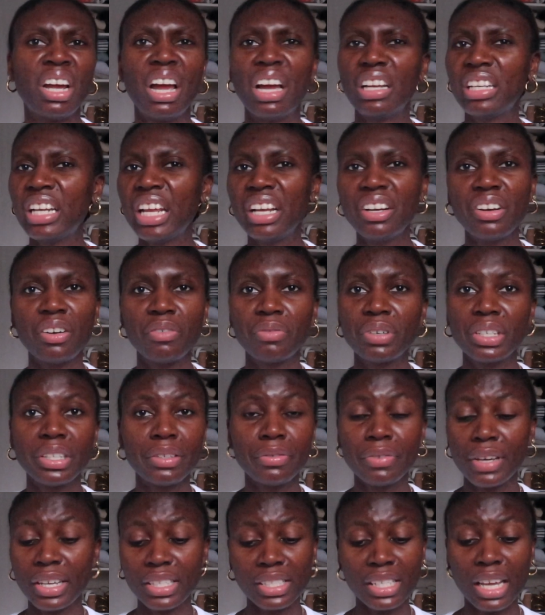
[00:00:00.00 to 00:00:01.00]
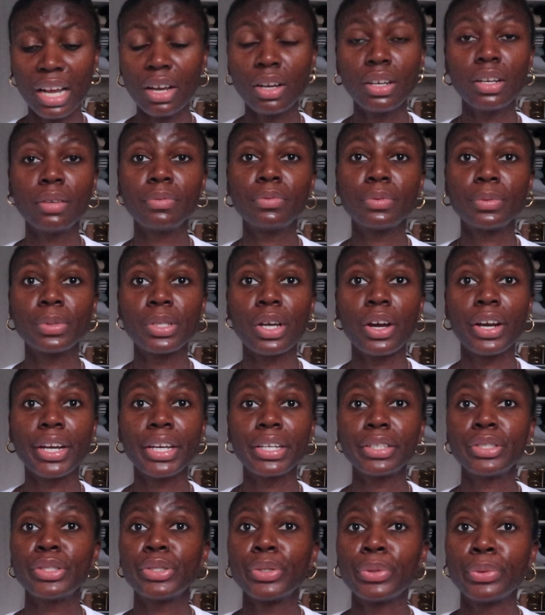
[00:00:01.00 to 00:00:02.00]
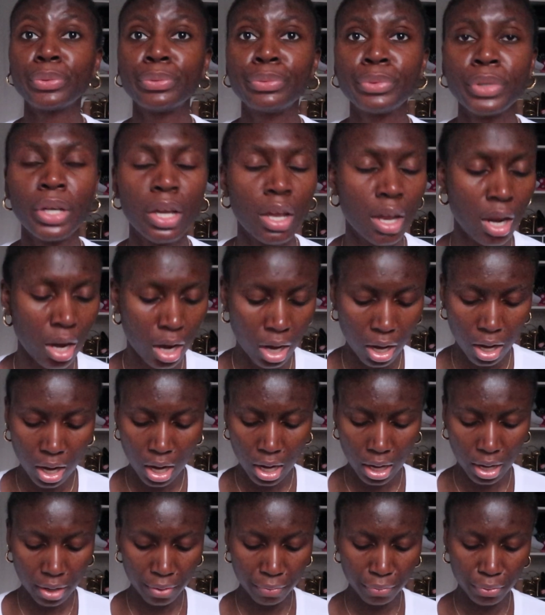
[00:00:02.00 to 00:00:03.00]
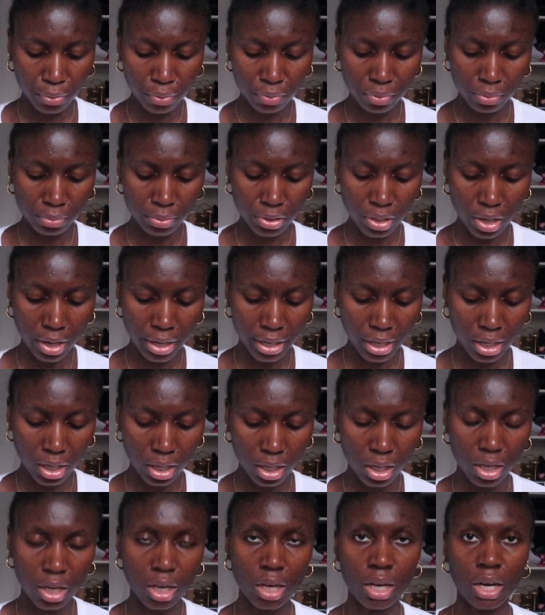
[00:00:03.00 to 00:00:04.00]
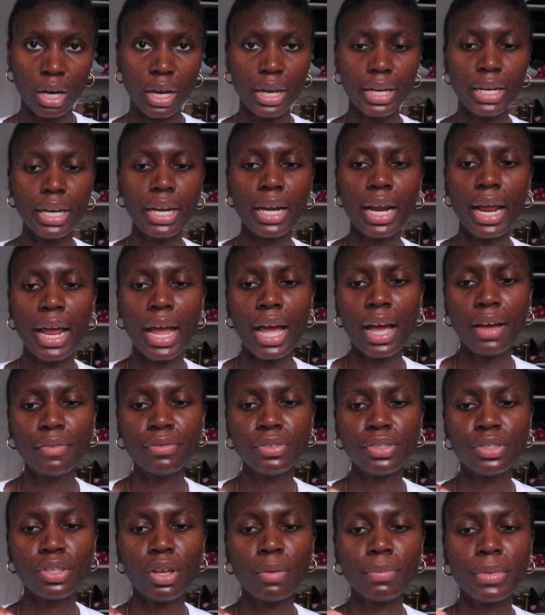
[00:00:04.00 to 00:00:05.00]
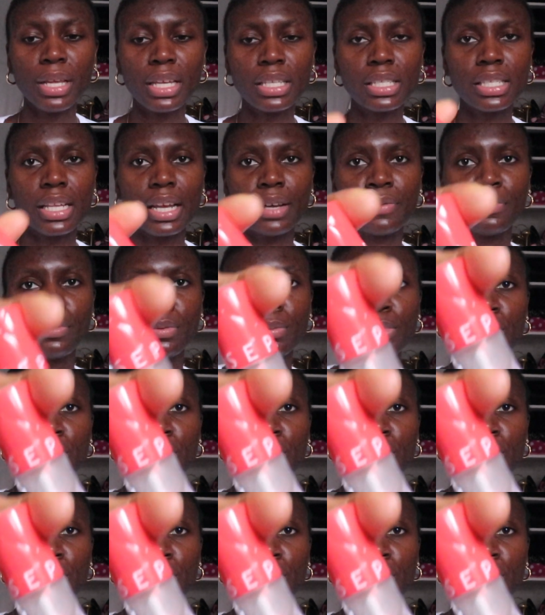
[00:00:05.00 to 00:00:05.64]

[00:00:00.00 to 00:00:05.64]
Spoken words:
they're not really fancy. I got them from Target, so I got a few from Target. And then I have some that's like from